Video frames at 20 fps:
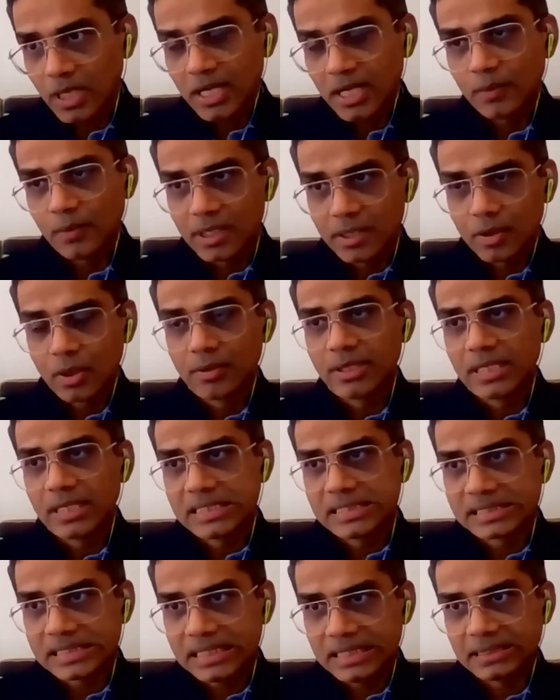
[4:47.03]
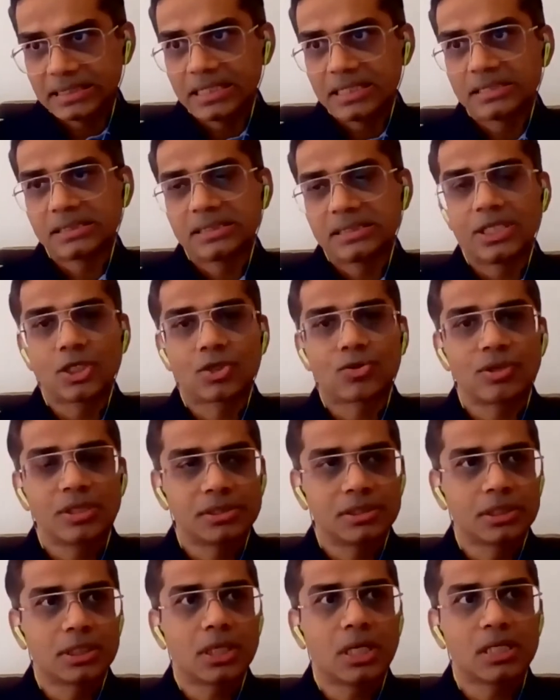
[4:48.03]
And we are already seeing there is an
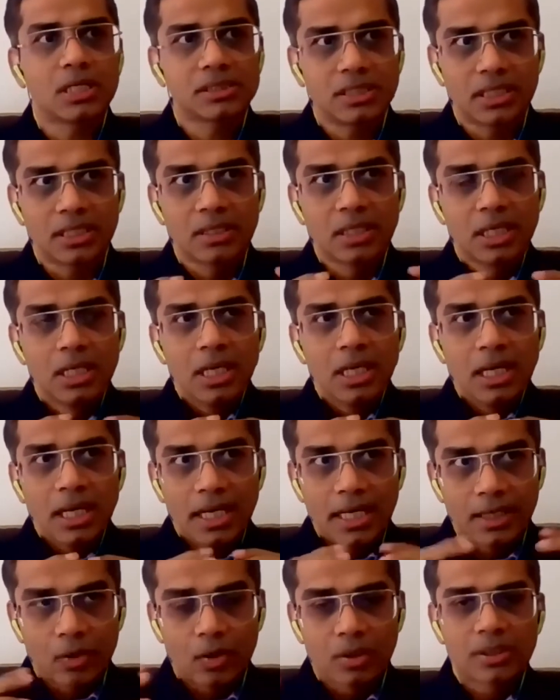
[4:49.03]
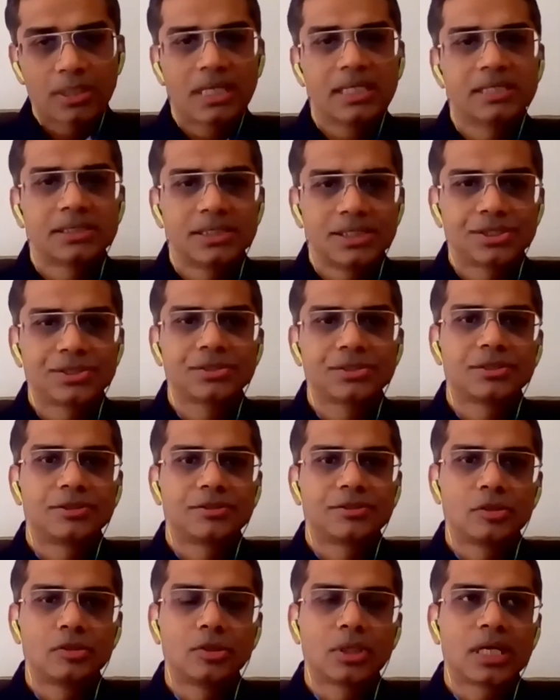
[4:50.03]
increase in cost, and organizations
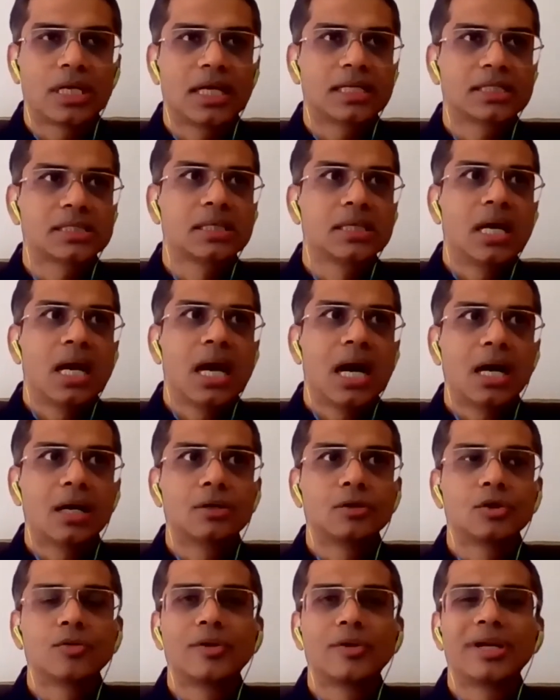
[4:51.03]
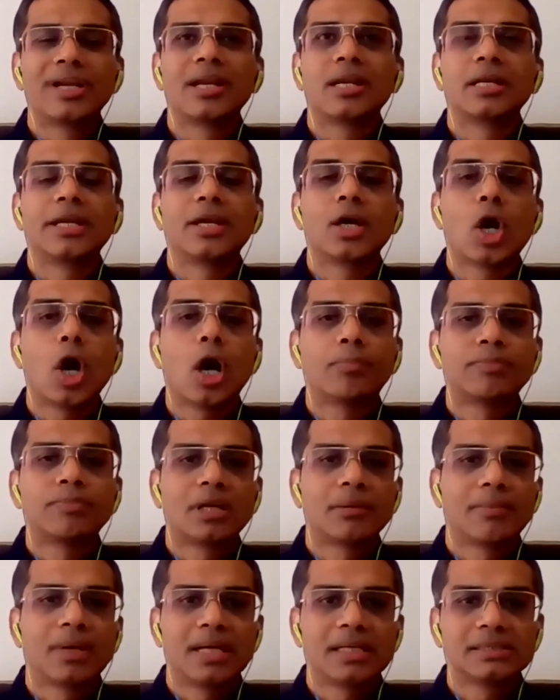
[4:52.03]
have to look at how do we really
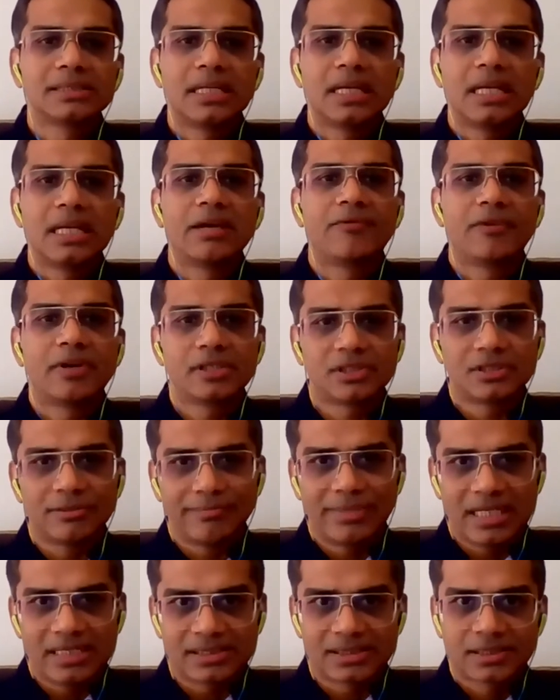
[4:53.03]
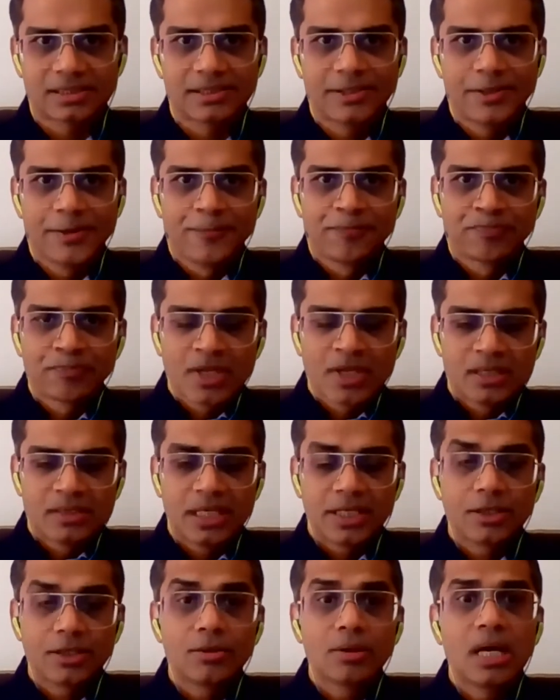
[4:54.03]
optimize and leverage the best.
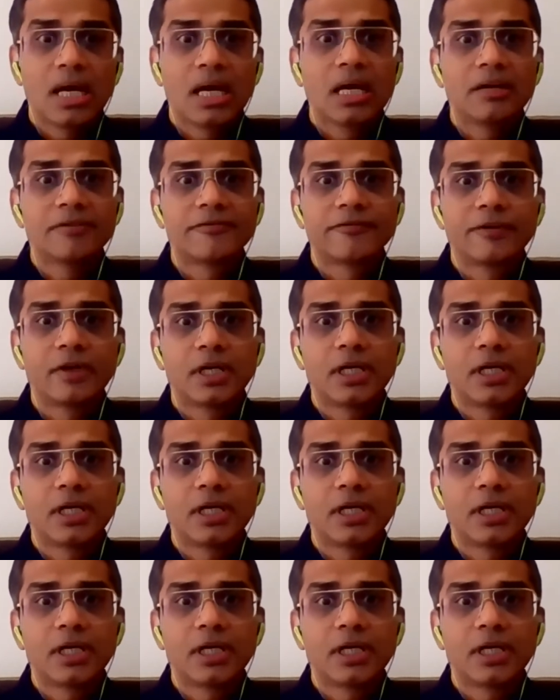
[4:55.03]
Then you have